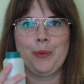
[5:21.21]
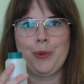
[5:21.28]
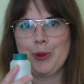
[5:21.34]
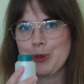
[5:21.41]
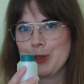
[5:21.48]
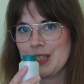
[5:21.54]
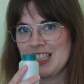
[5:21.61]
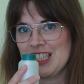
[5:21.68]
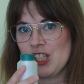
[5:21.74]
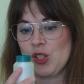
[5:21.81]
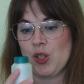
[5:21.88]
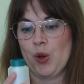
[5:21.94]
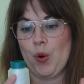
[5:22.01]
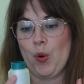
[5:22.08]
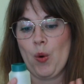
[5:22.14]
mostly
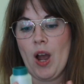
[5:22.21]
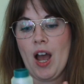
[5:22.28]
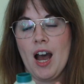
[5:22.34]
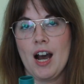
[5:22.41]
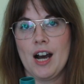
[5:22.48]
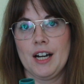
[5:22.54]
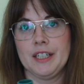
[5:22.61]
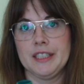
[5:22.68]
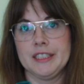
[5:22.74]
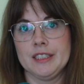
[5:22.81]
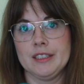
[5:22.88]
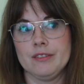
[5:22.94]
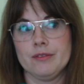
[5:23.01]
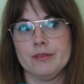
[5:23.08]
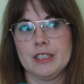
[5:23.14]
sew on
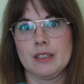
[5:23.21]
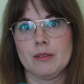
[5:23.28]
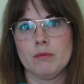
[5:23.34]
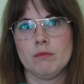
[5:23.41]
with